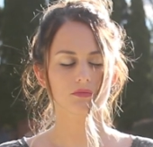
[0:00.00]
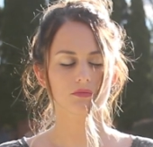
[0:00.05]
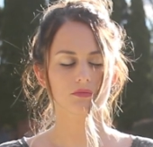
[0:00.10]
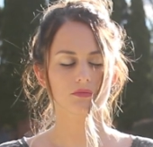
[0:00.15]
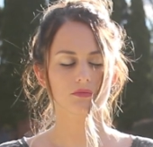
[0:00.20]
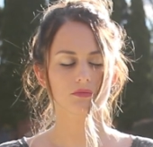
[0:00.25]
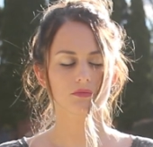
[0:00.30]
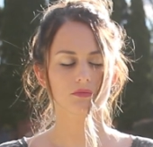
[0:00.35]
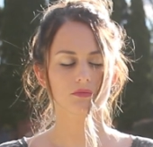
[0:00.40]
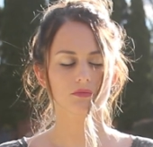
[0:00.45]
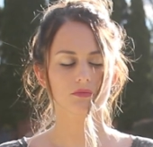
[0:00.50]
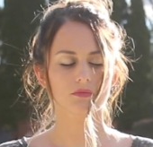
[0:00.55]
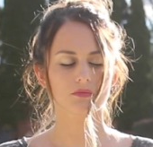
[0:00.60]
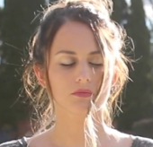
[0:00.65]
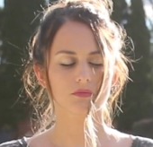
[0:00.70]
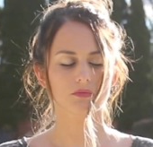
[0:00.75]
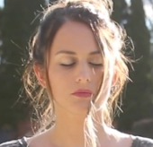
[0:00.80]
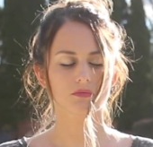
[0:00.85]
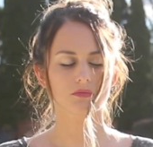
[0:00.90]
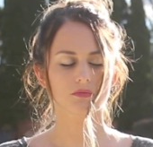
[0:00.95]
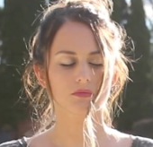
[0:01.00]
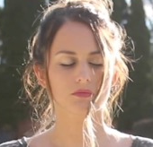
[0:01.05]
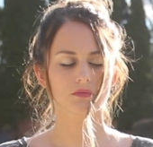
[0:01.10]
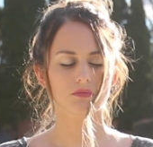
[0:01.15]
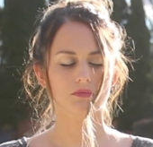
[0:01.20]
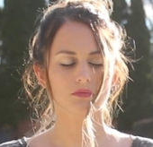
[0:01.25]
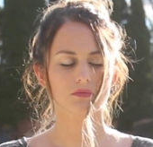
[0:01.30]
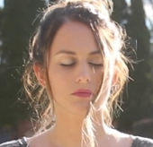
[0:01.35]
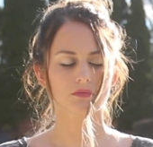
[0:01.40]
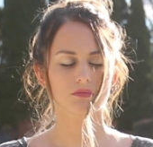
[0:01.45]

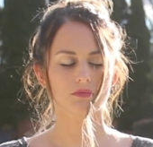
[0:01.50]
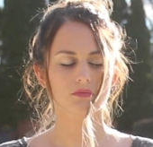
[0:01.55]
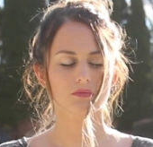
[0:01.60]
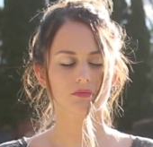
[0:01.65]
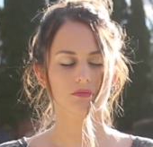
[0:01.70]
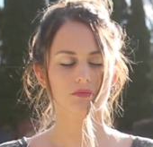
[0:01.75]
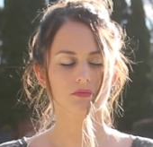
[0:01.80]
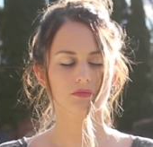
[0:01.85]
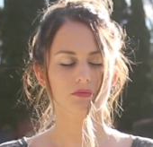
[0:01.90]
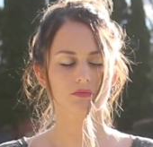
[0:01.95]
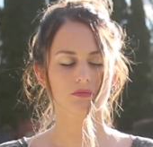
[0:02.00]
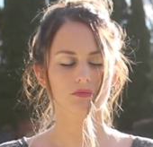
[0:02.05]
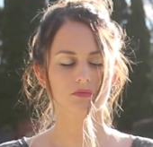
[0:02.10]
(no one is talking)